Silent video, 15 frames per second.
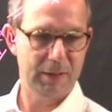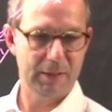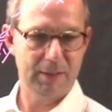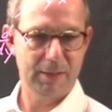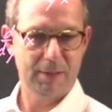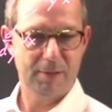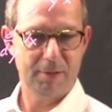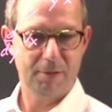
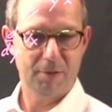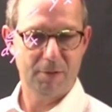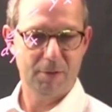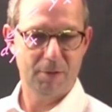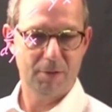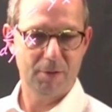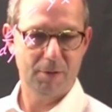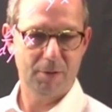
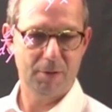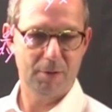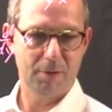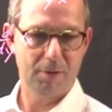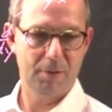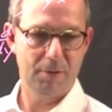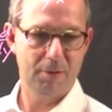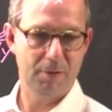
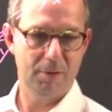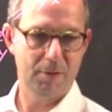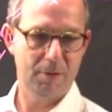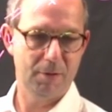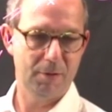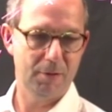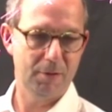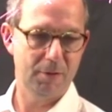
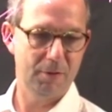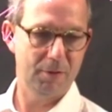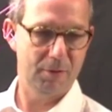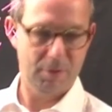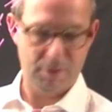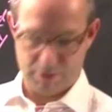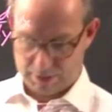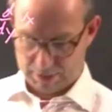
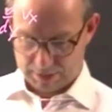No one is speaking in this clip.